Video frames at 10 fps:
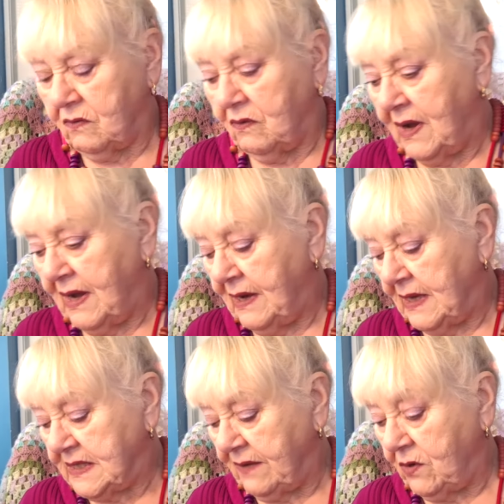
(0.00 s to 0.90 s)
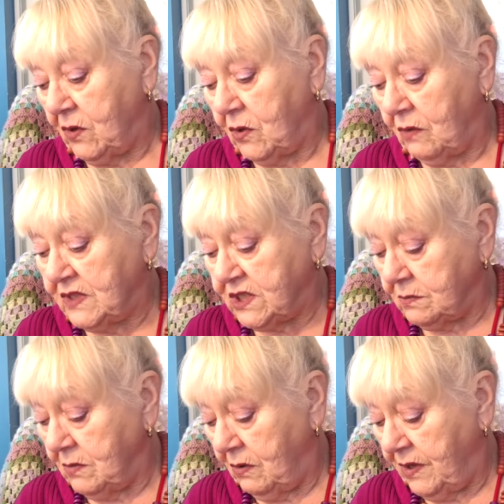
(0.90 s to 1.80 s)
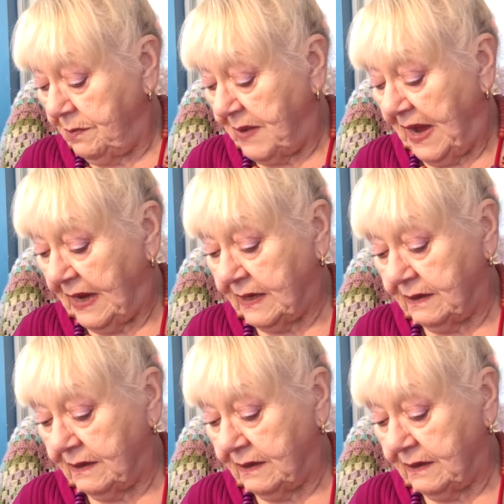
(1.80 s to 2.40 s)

Right, let's have a look. Oh, there's some more at the back.